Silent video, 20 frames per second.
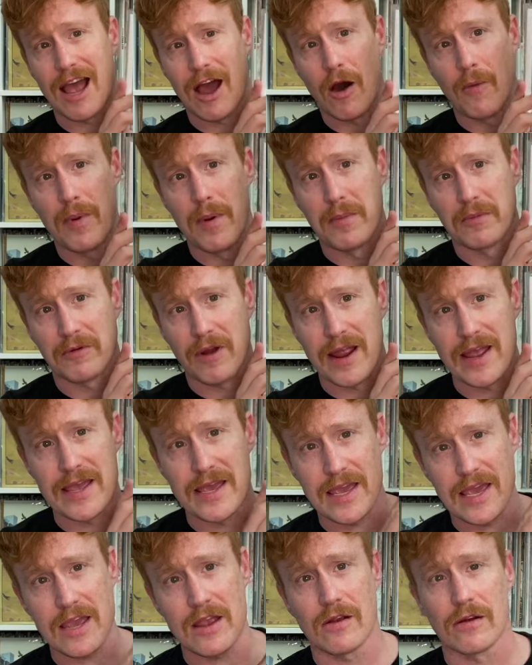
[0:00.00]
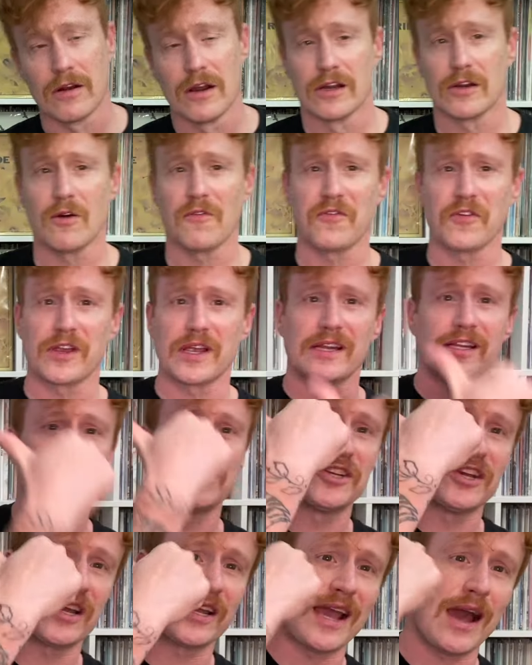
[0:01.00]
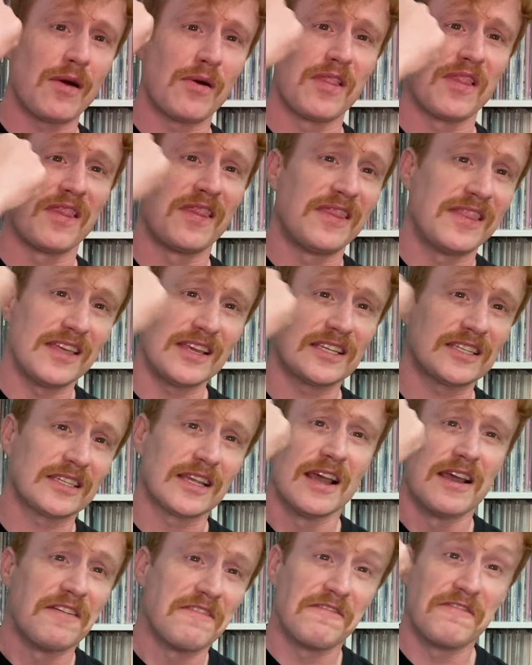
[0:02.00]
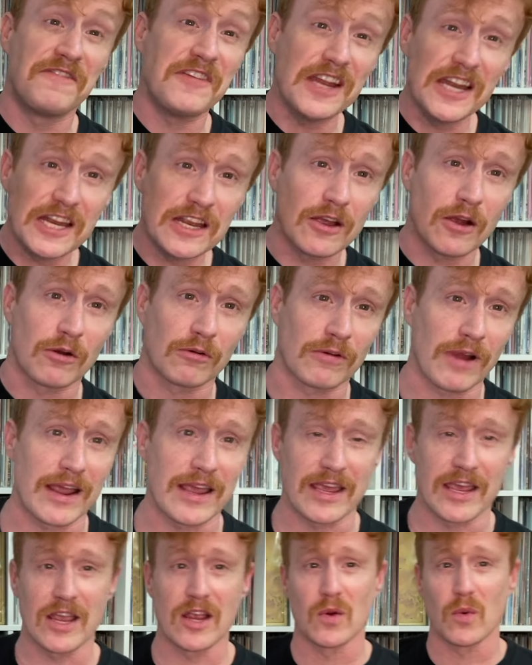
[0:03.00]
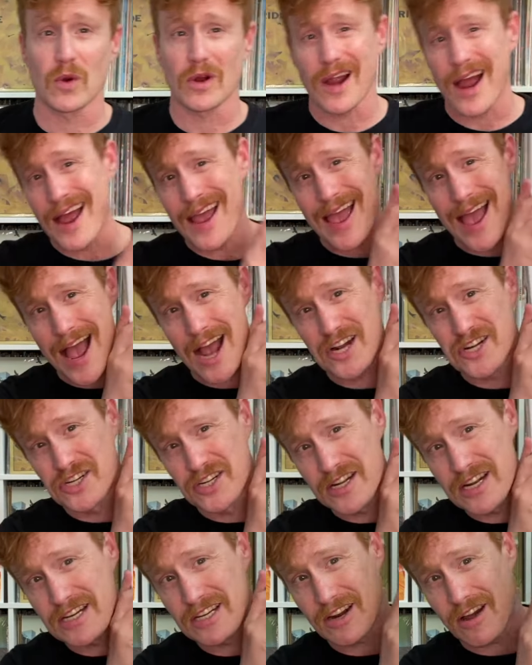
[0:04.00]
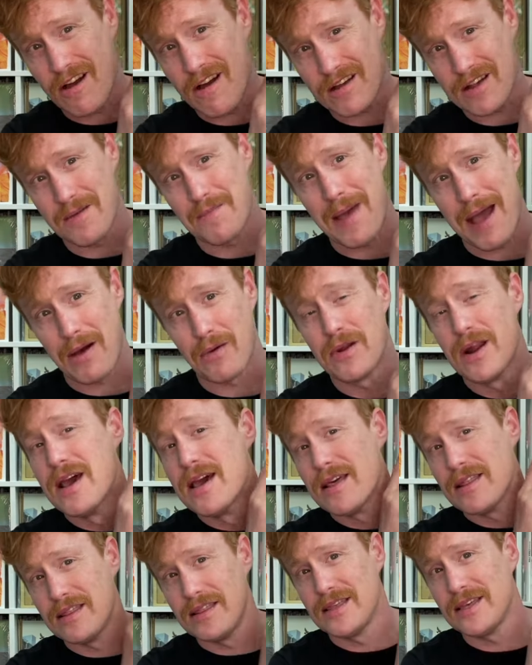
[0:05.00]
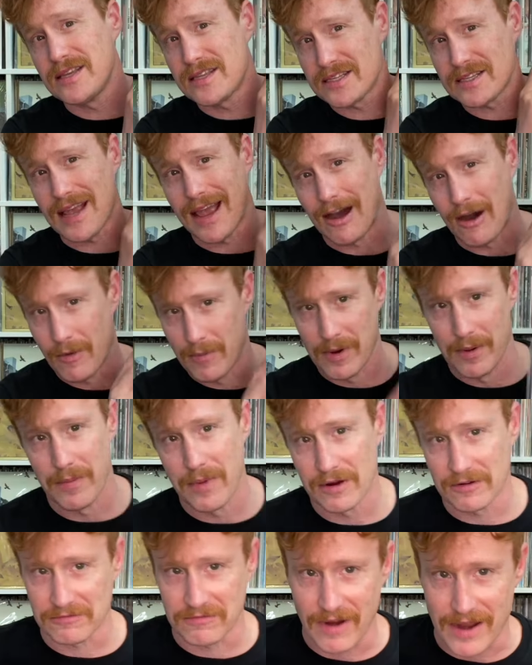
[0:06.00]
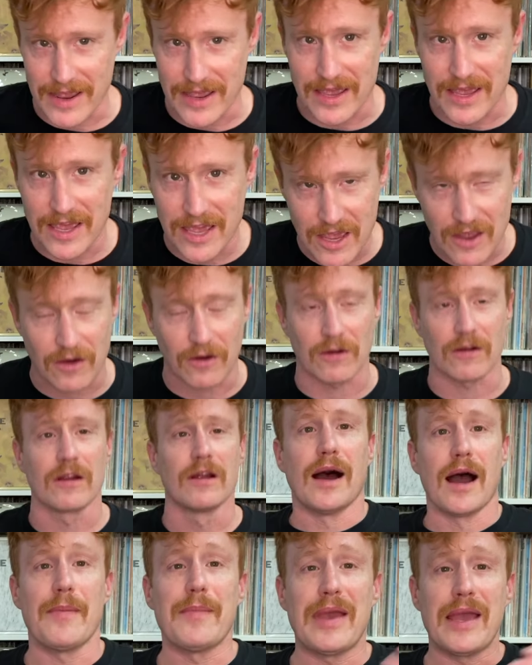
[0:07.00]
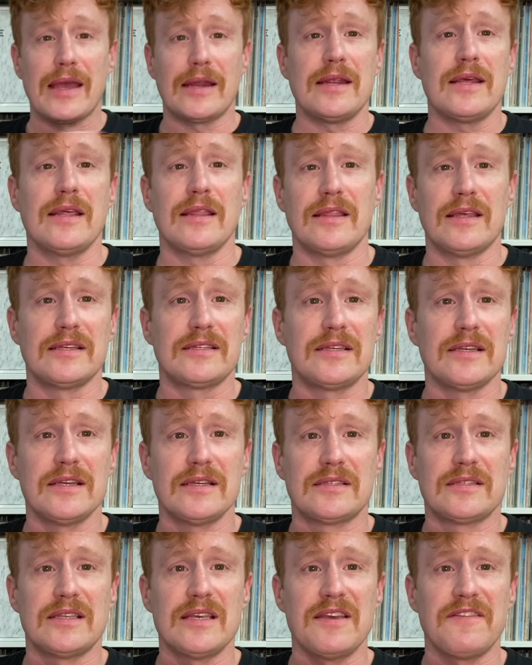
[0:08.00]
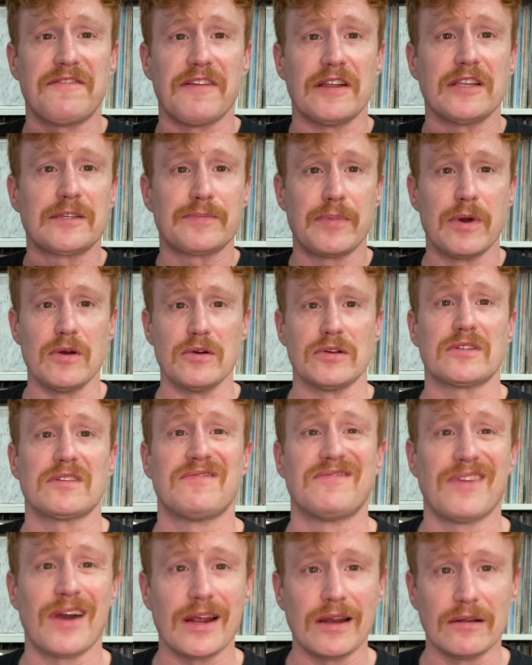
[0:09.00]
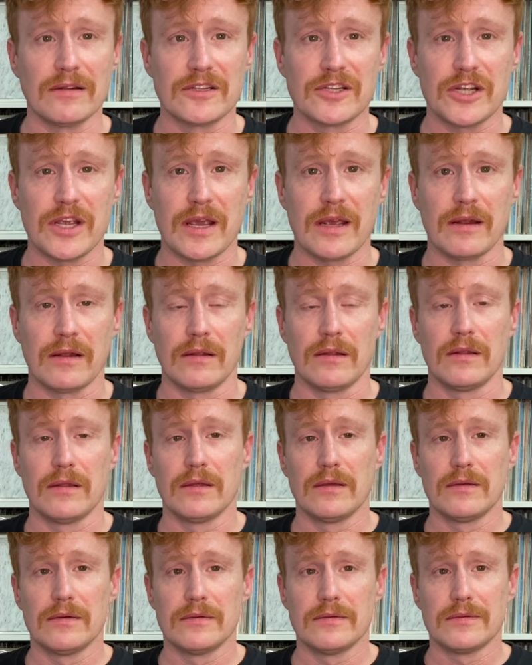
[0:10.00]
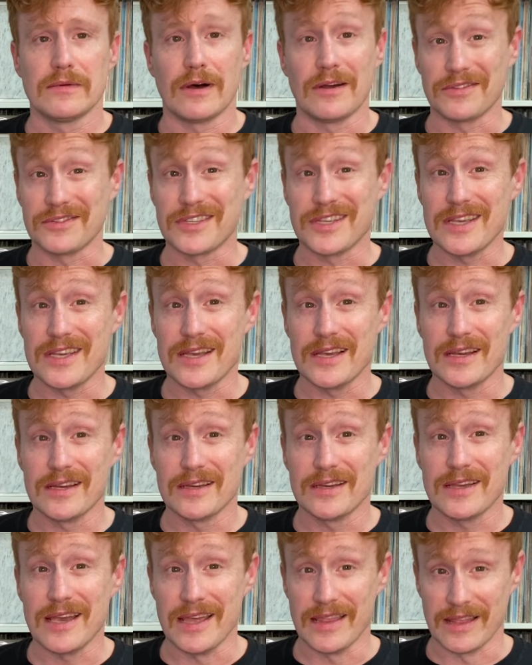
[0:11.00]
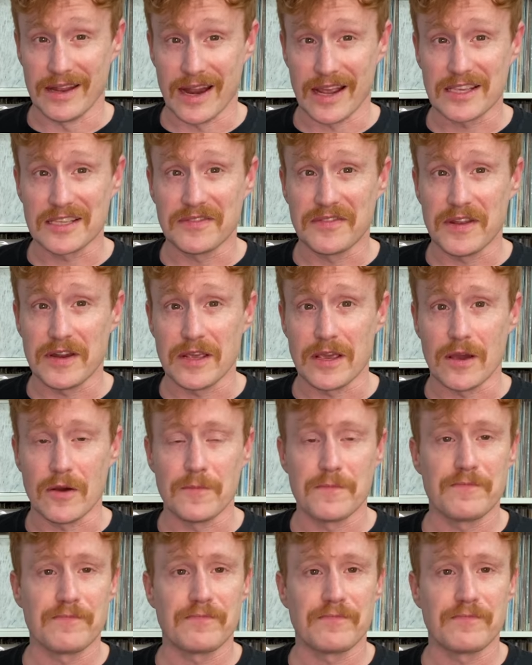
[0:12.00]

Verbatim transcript: album right here, don't forget to check out this video right here where I actually talk about this album right here. I'm Andy, this is the FensePost Vinyl Channel. I'll see you in the next video.